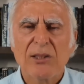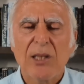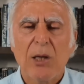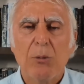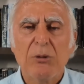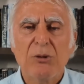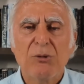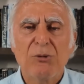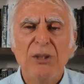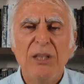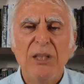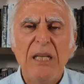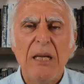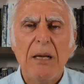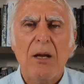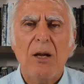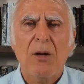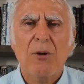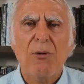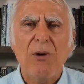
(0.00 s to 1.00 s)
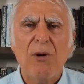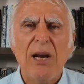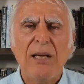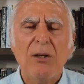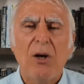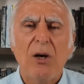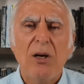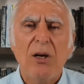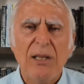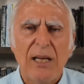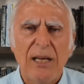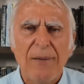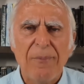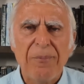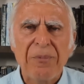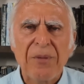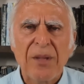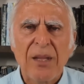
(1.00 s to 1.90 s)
So it was really a great honor